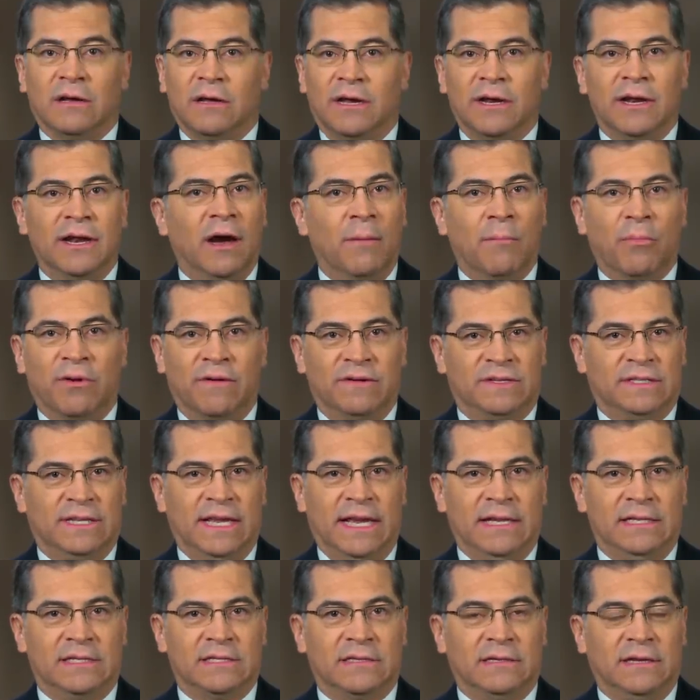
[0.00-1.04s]
A number of
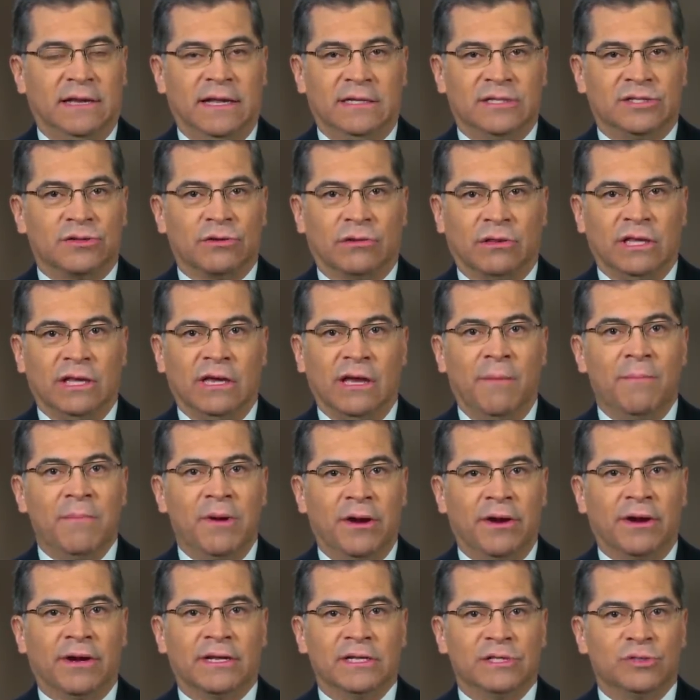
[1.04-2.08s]
states and certainly
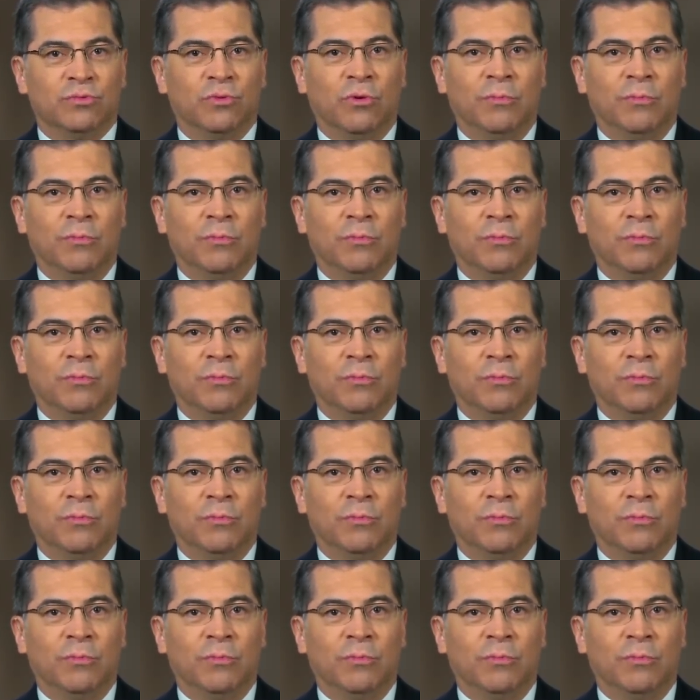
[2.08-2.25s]
Americans